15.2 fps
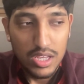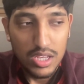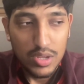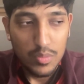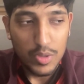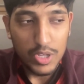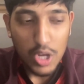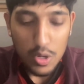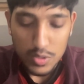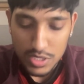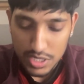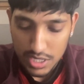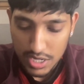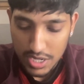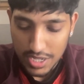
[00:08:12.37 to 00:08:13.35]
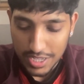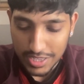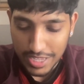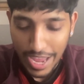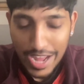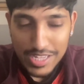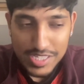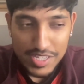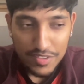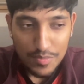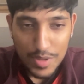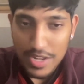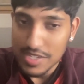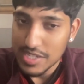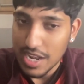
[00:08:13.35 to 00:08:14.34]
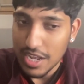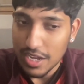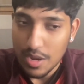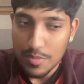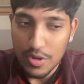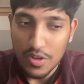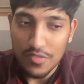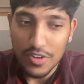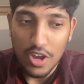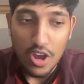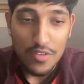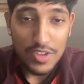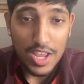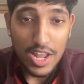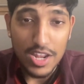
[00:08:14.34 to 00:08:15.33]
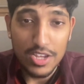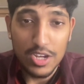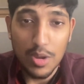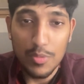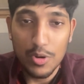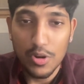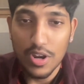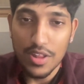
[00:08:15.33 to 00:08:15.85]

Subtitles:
we go to the 86th minute, Salah coming off and Harvey Elliott coming on,